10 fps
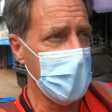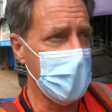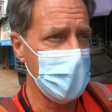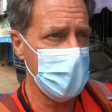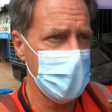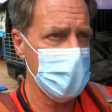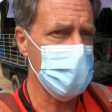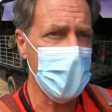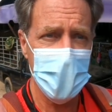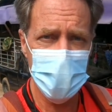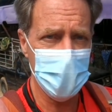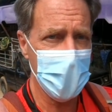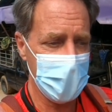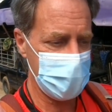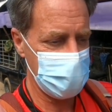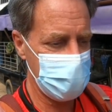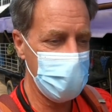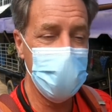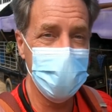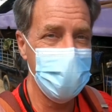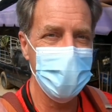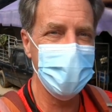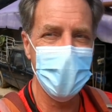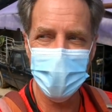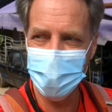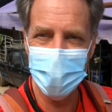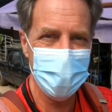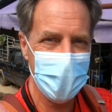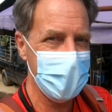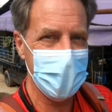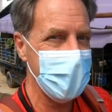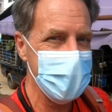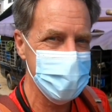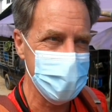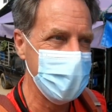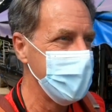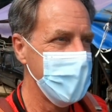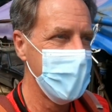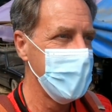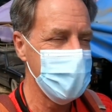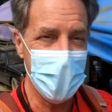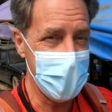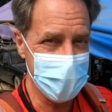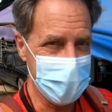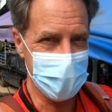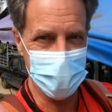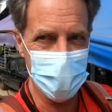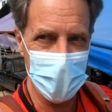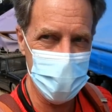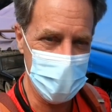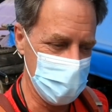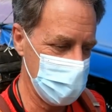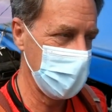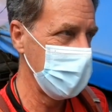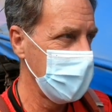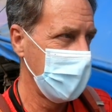and try as you might, you're not going to find an answer to any of these questions.